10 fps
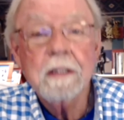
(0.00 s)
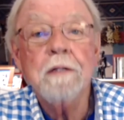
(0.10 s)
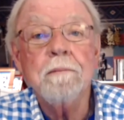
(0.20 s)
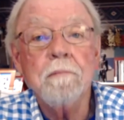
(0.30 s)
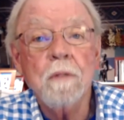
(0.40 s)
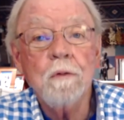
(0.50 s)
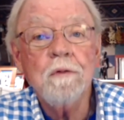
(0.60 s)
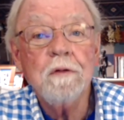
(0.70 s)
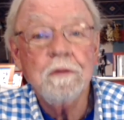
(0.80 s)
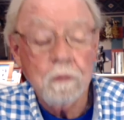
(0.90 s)
that
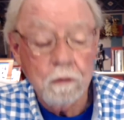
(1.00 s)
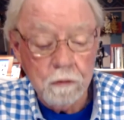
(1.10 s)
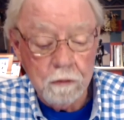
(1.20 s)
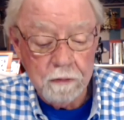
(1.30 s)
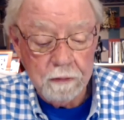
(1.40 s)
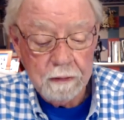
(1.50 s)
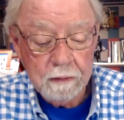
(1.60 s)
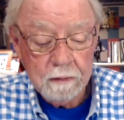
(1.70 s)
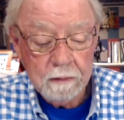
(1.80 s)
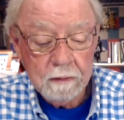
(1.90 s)
Moses heard
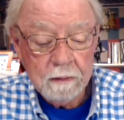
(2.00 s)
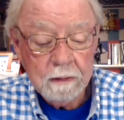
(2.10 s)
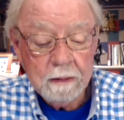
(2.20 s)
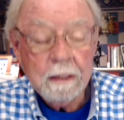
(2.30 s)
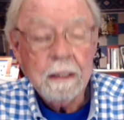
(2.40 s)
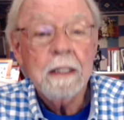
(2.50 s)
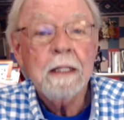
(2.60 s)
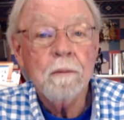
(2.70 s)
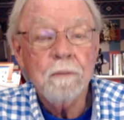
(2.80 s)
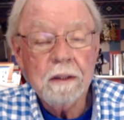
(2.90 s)

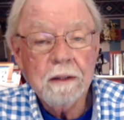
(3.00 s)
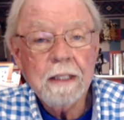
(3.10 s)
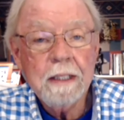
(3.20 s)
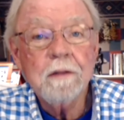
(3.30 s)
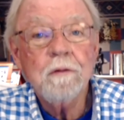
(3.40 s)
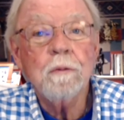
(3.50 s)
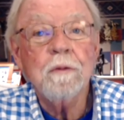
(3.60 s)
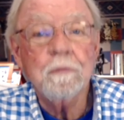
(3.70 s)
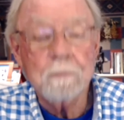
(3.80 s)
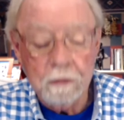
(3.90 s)
and related to
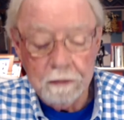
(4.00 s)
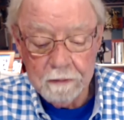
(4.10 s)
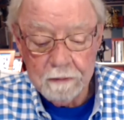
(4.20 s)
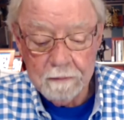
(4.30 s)
his brother.